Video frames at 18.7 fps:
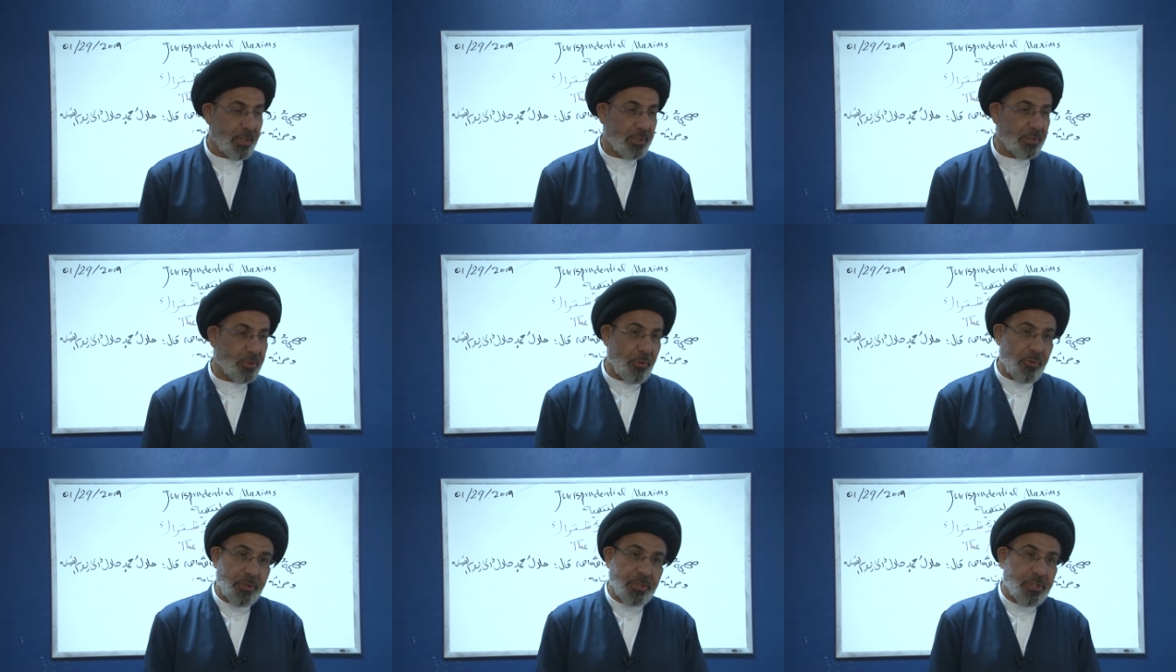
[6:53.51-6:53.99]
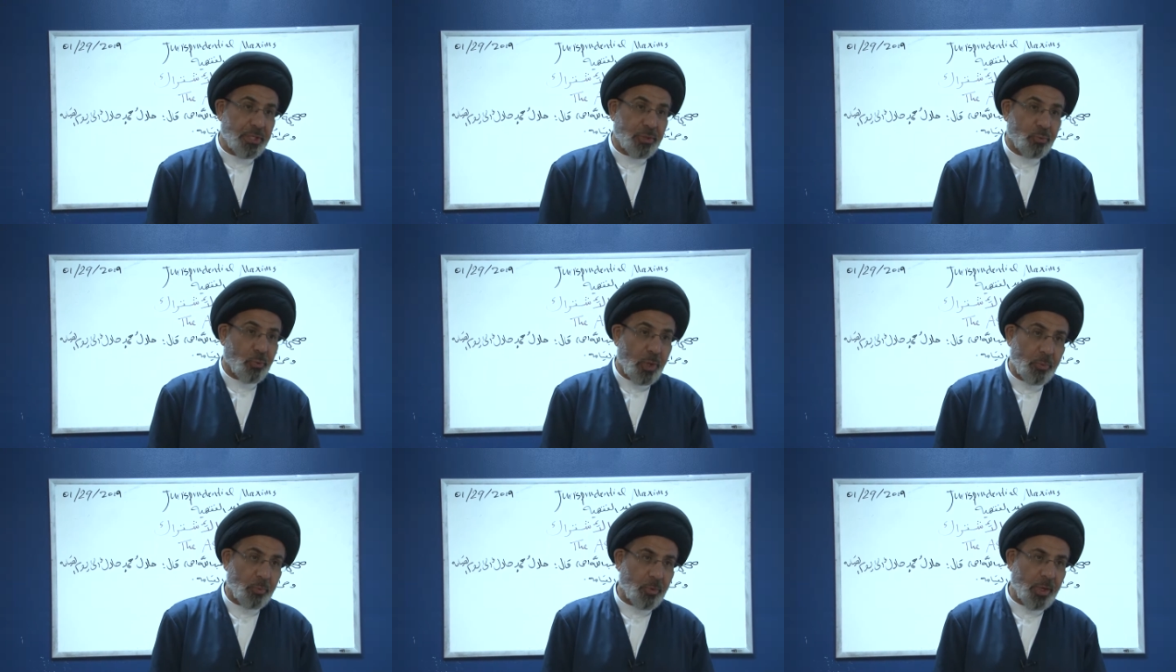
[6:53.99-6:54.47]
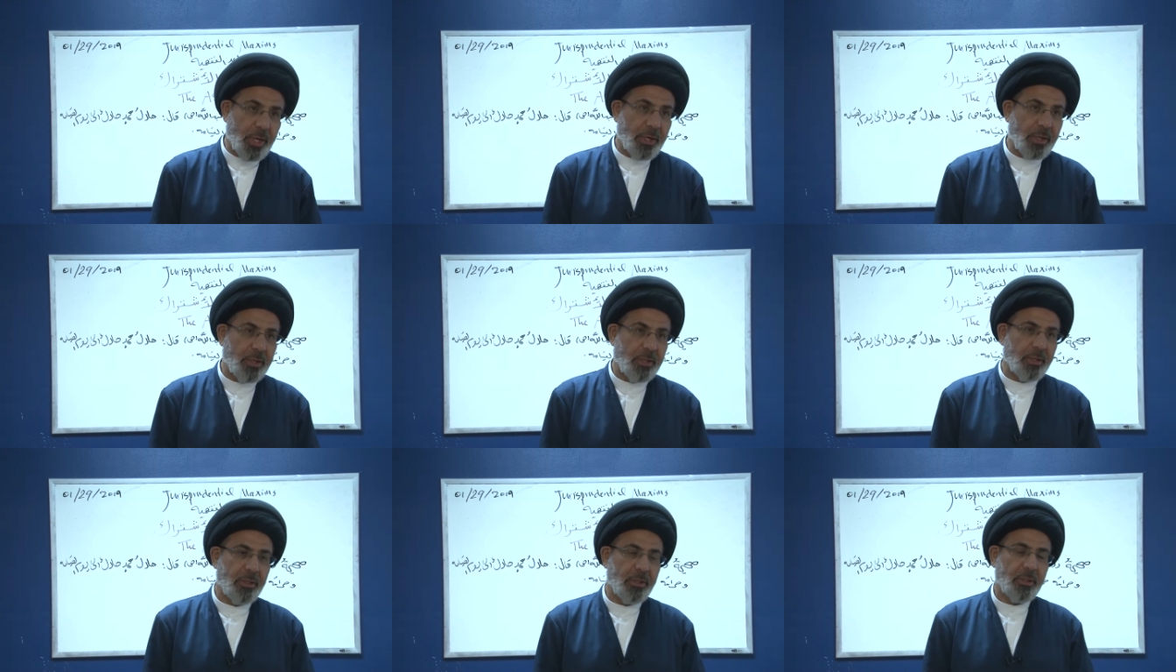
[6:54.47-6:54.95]
So this is one way.
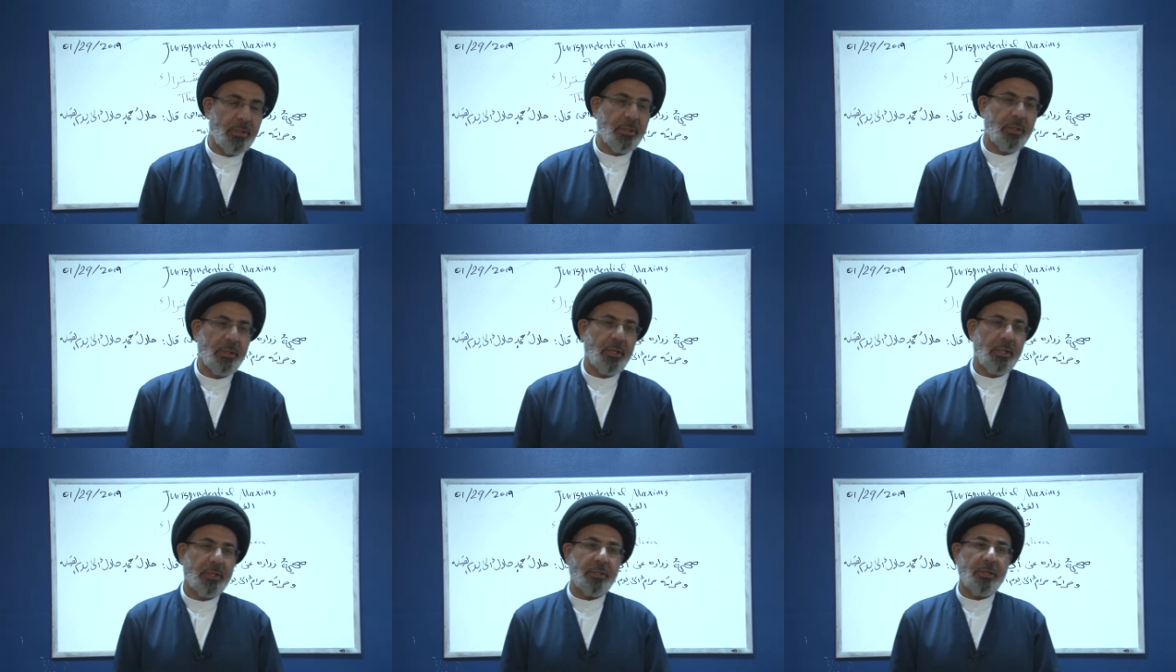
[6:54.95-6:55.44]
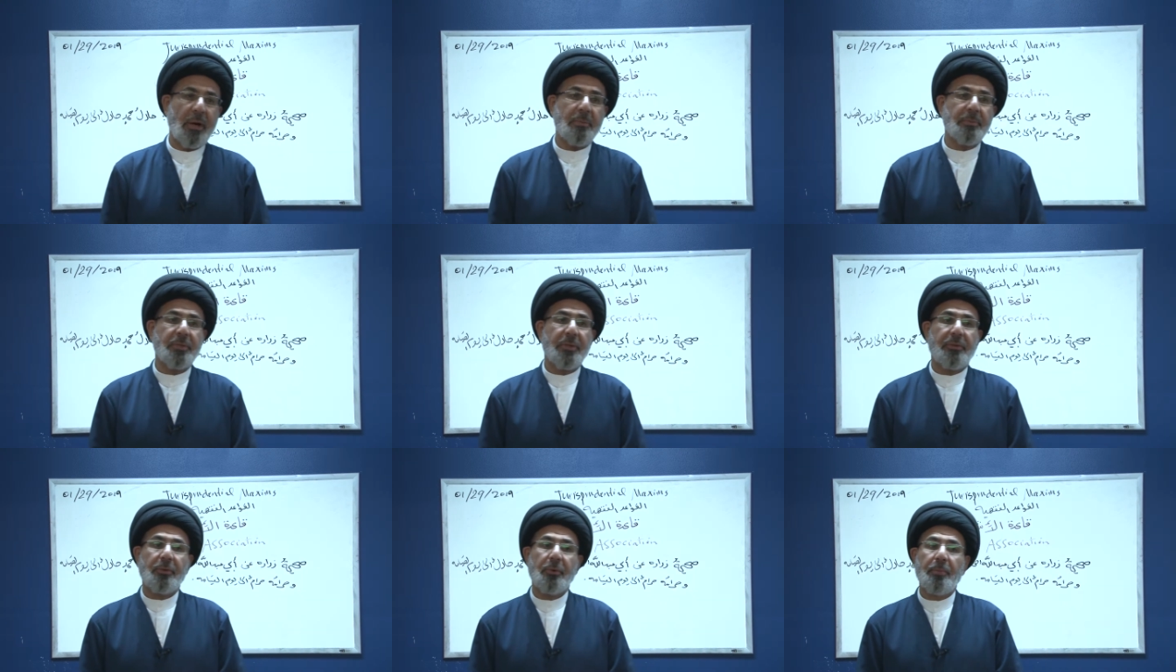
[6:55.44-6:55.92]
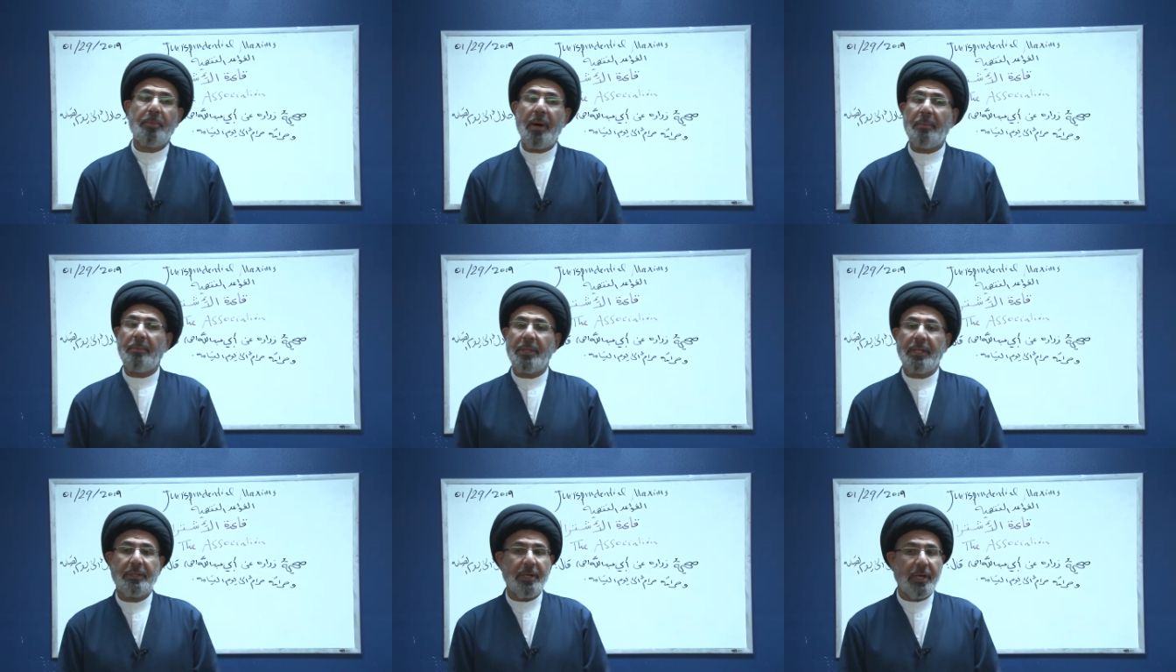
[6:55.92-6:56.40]
It comes through
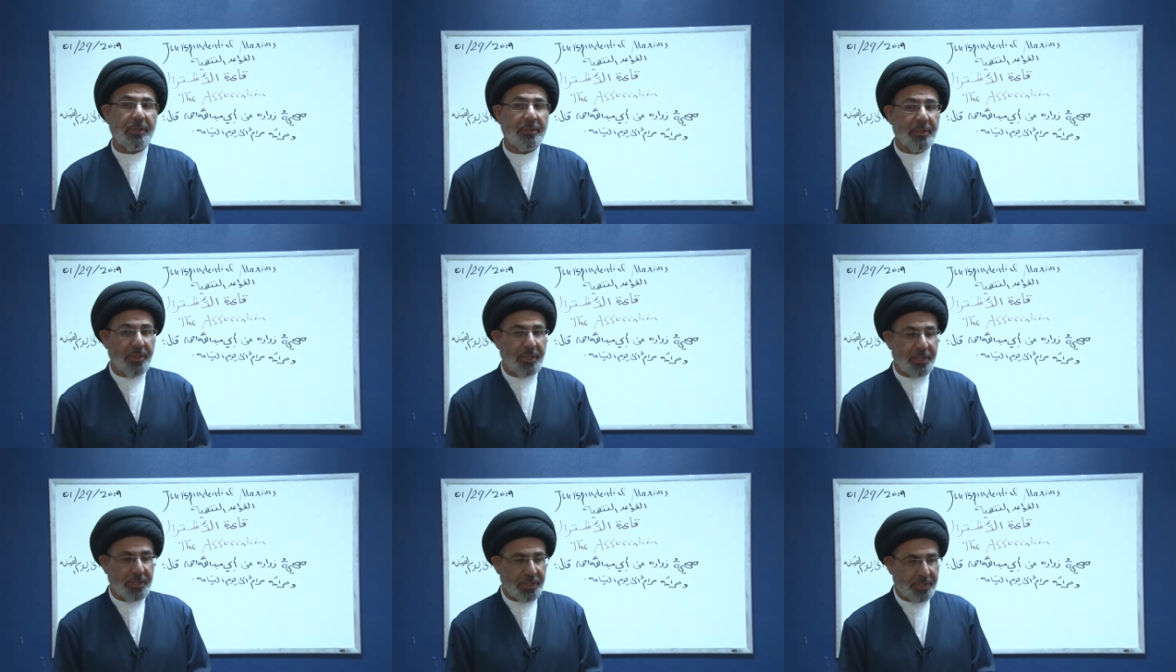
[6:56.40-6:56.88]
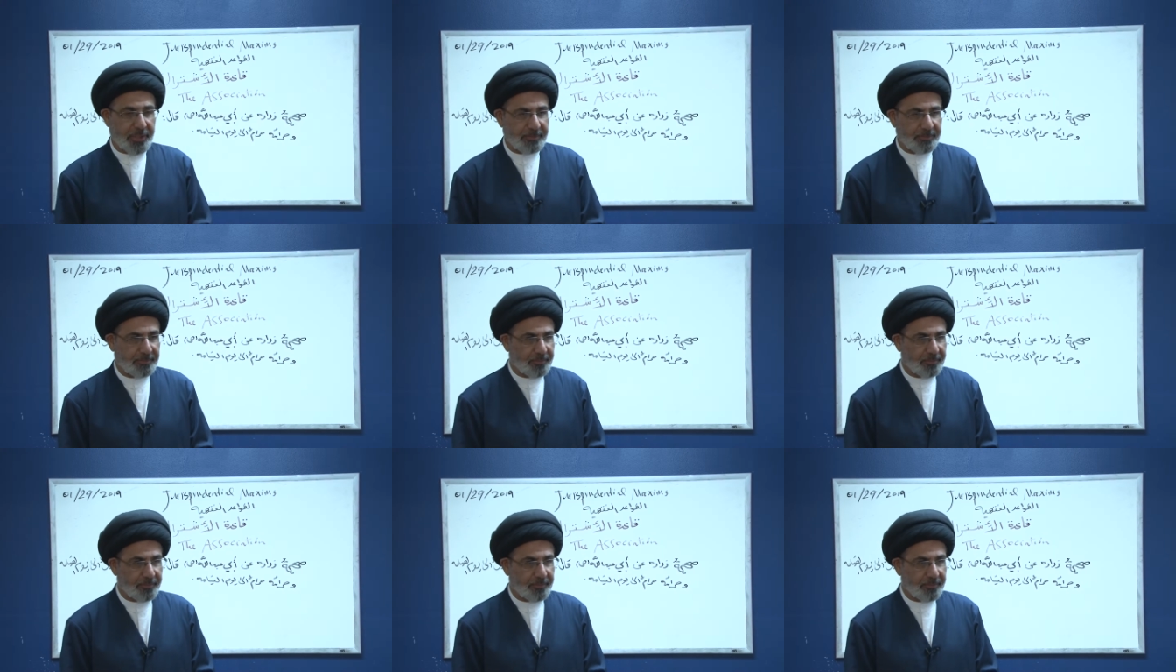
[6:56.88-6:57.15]
public declaration.